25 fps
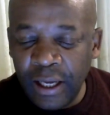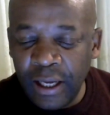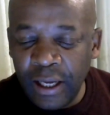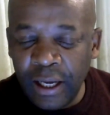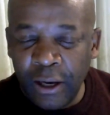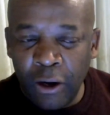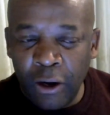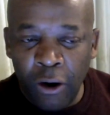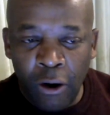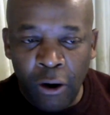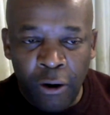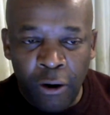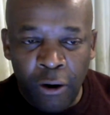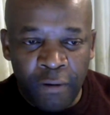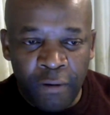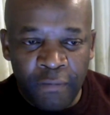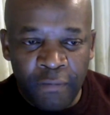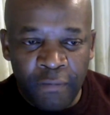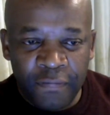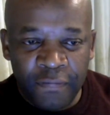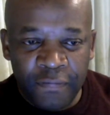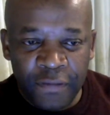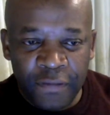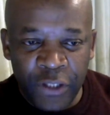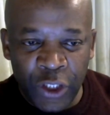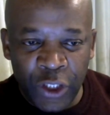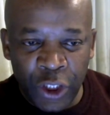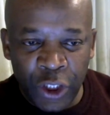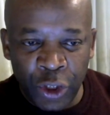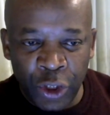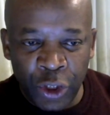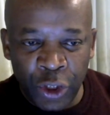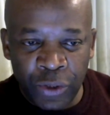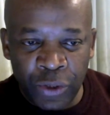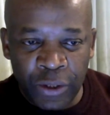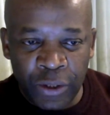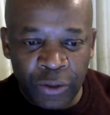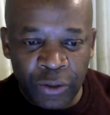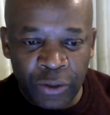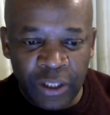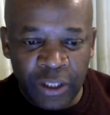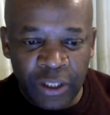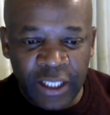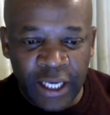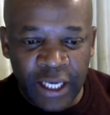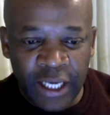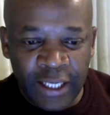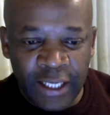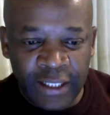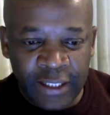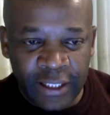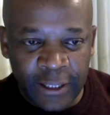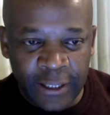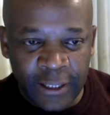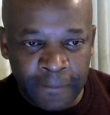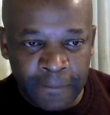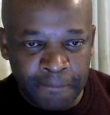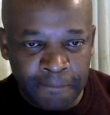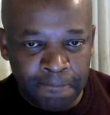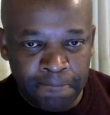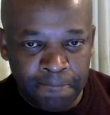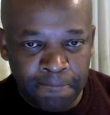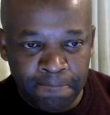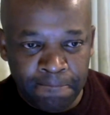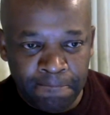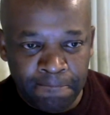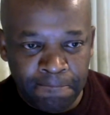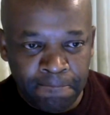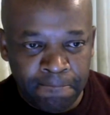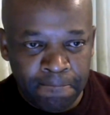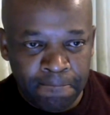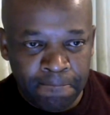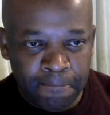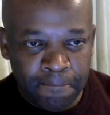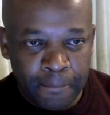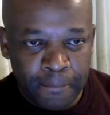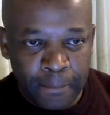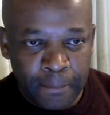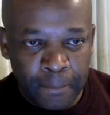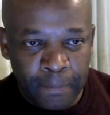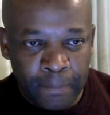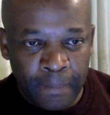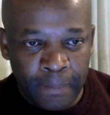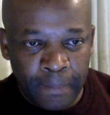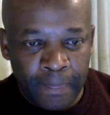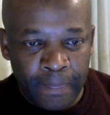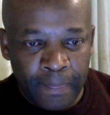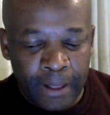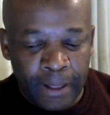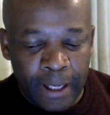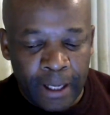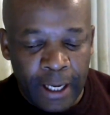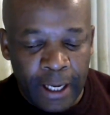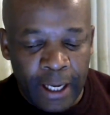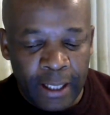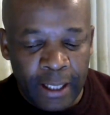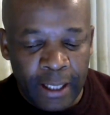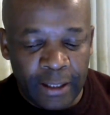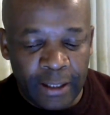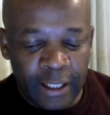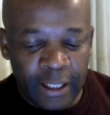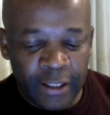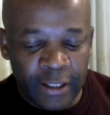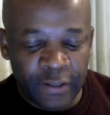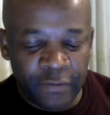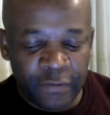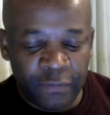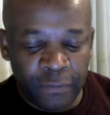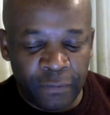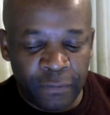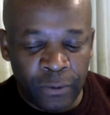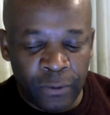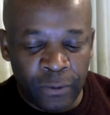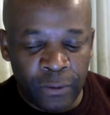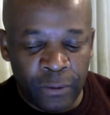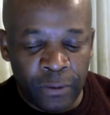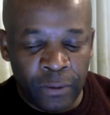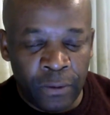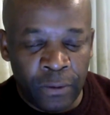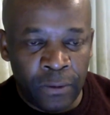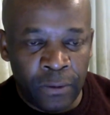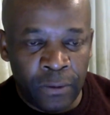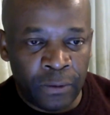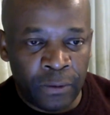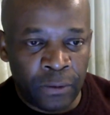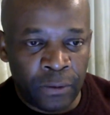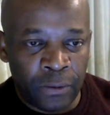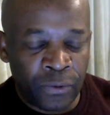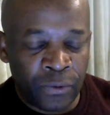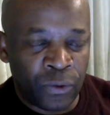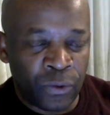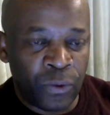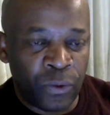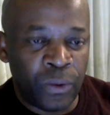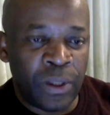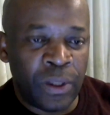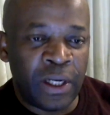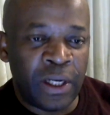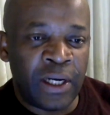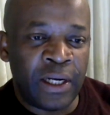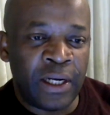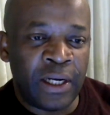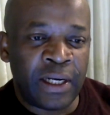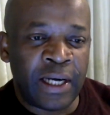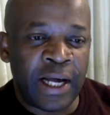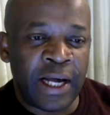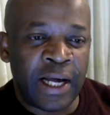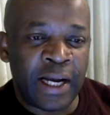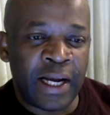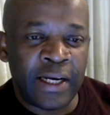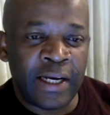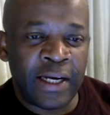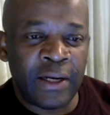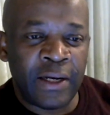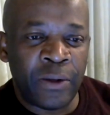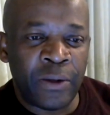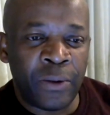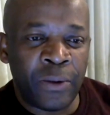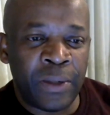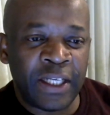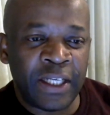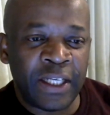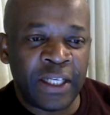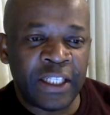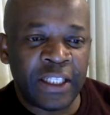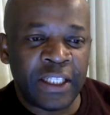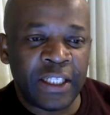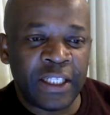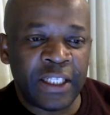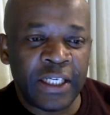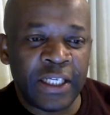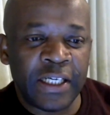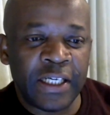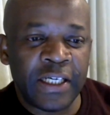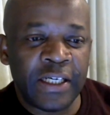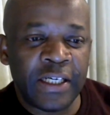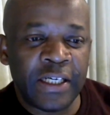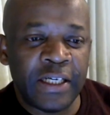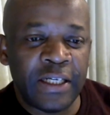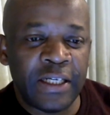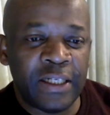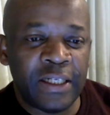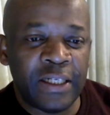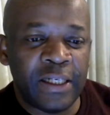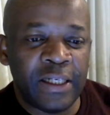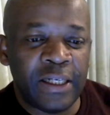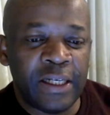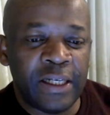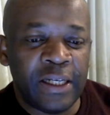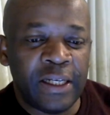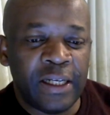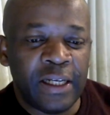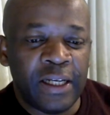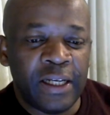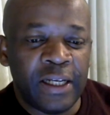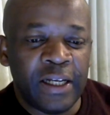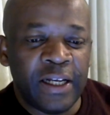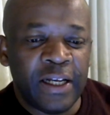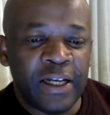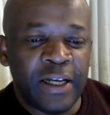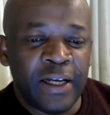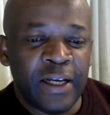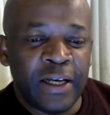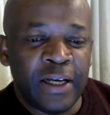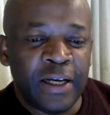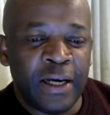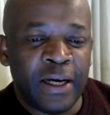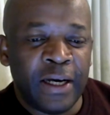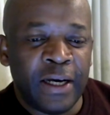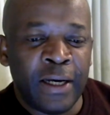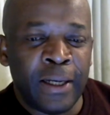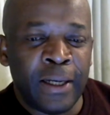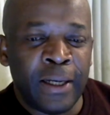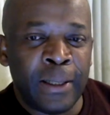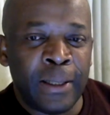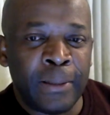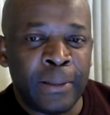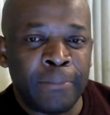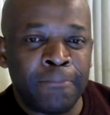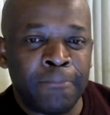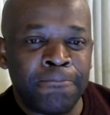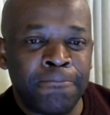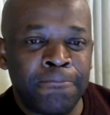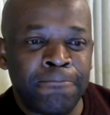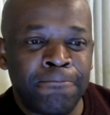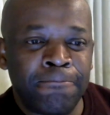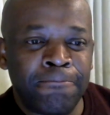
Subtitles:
of June 2018. And thanks for all those who are currently watching. As